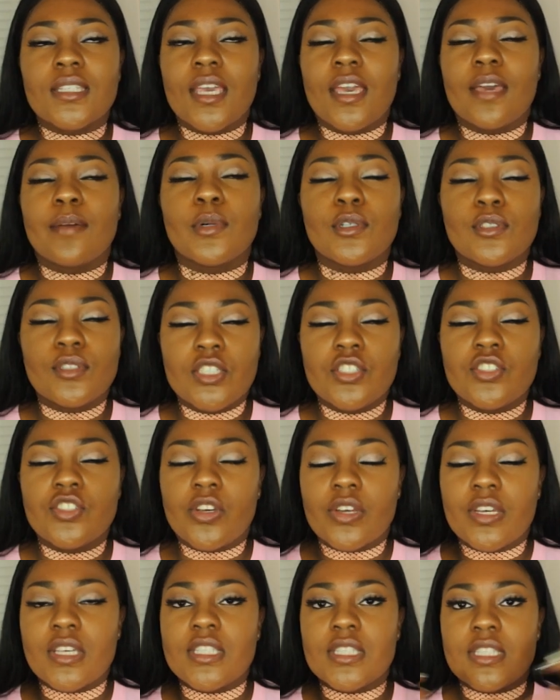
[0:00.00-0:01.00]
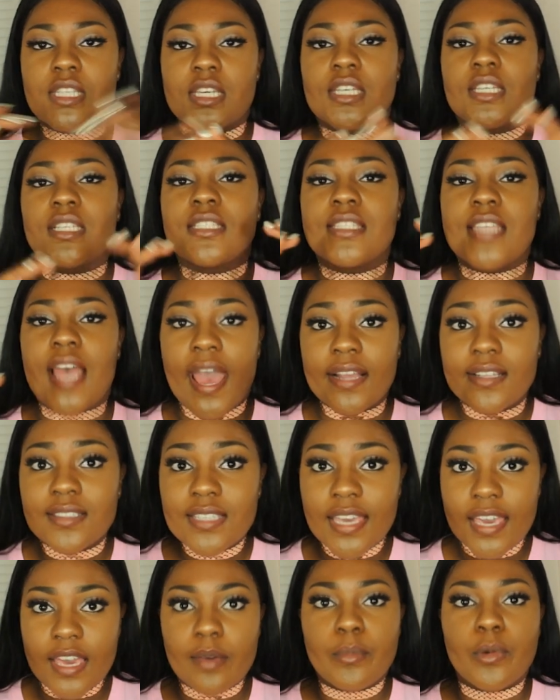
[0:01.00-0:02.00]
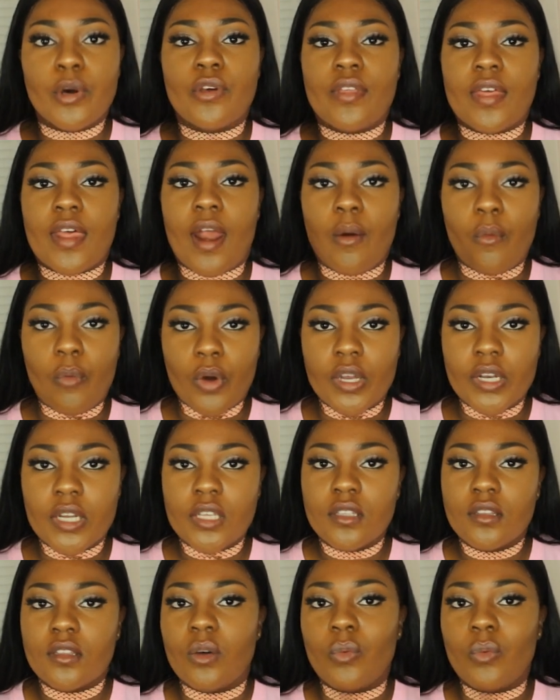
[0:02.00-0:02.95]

camo t-shirt is the exact camo that I wanted.